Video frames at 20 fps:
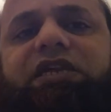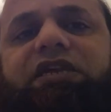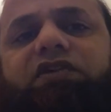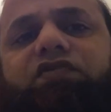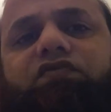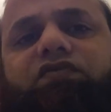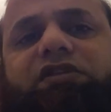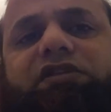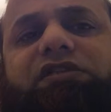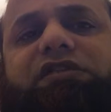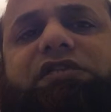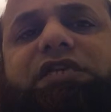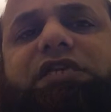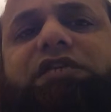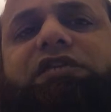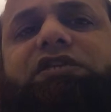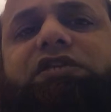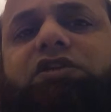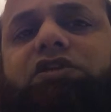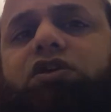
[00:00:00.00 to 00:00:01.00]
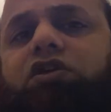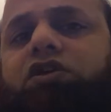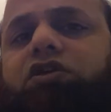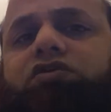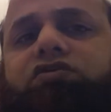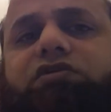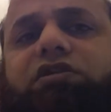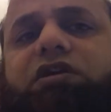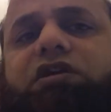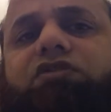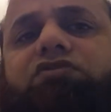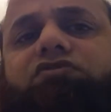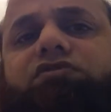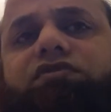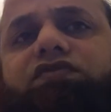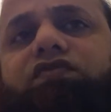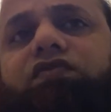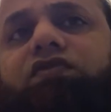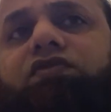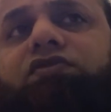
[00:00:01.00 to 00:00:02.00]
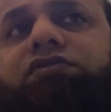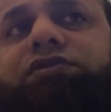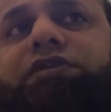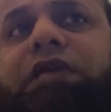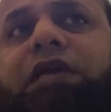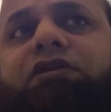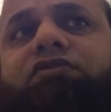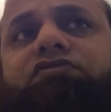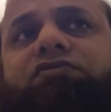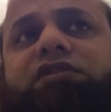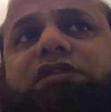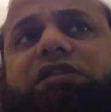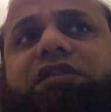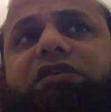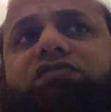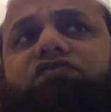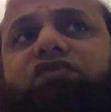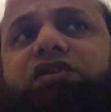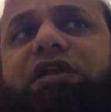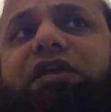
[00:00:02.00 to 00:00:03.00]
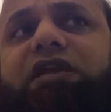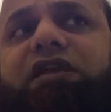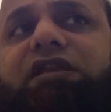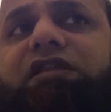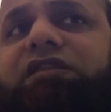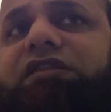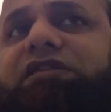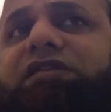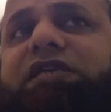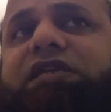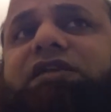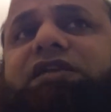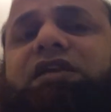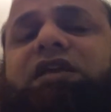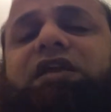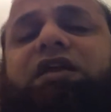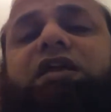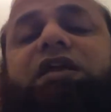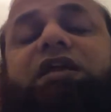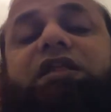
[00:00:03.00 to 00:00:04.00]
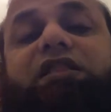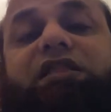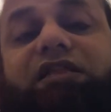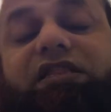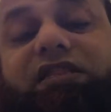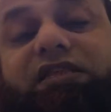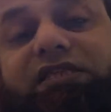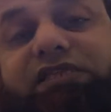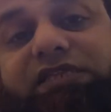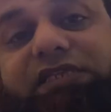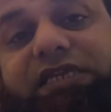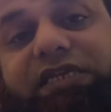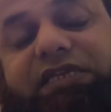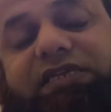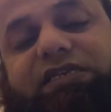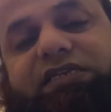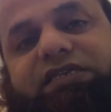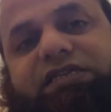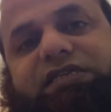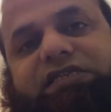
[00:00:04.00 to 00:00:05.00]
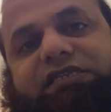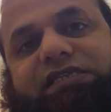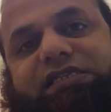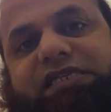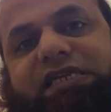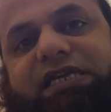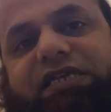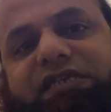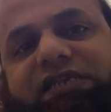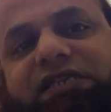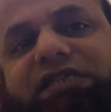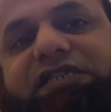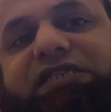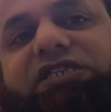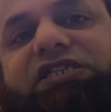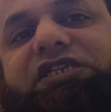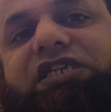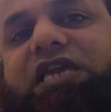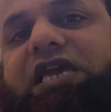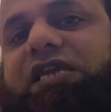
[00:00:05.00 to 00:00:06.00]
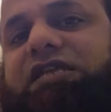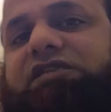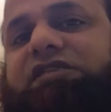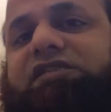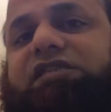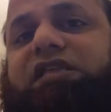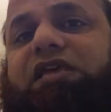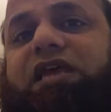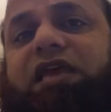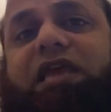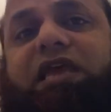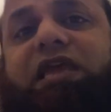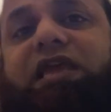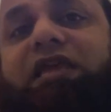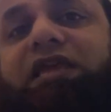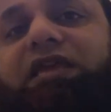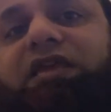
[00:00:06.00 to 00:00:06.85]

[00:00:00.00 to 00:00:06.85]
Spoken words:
One set goes out, falls out, and then we get another set, and then this set stays there